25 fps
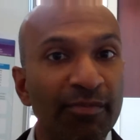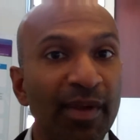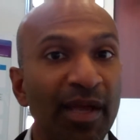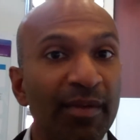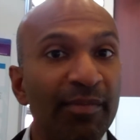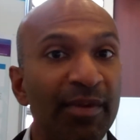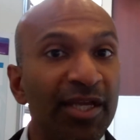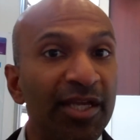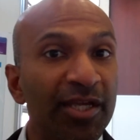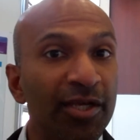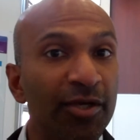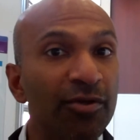may
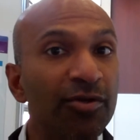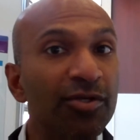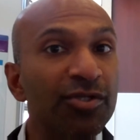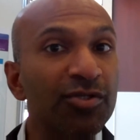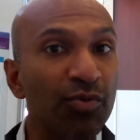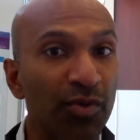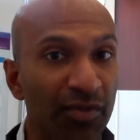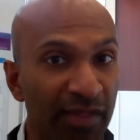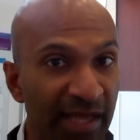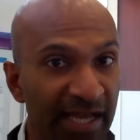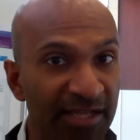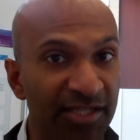be
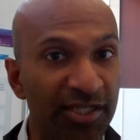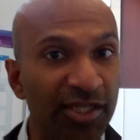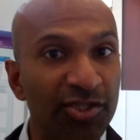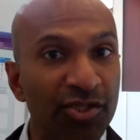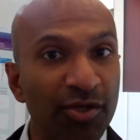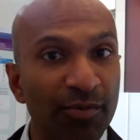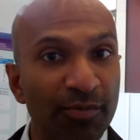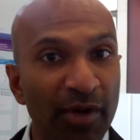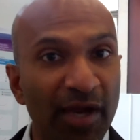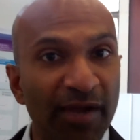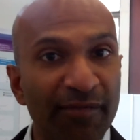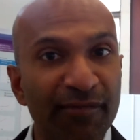used with
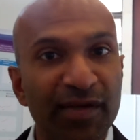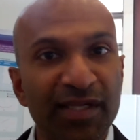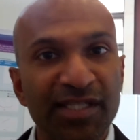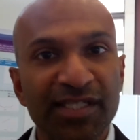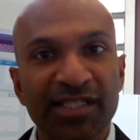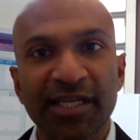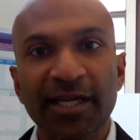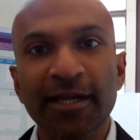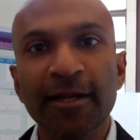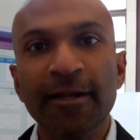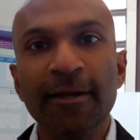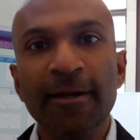anti-tumor
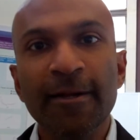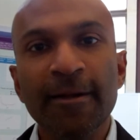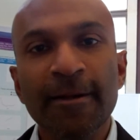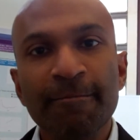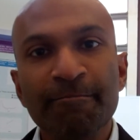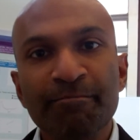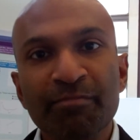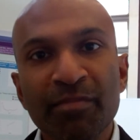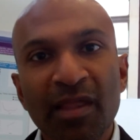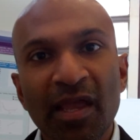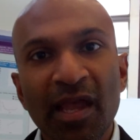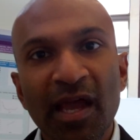efficacy,
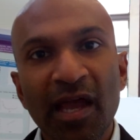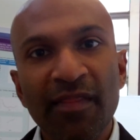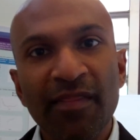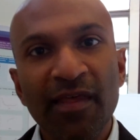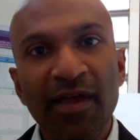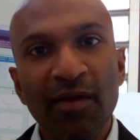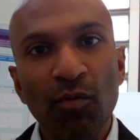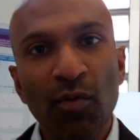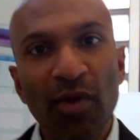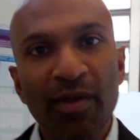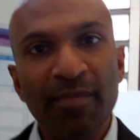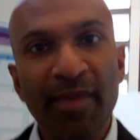and
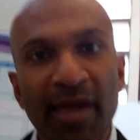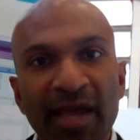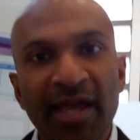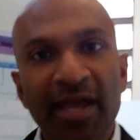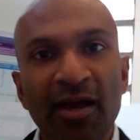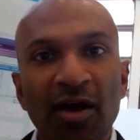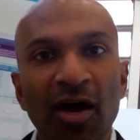that we may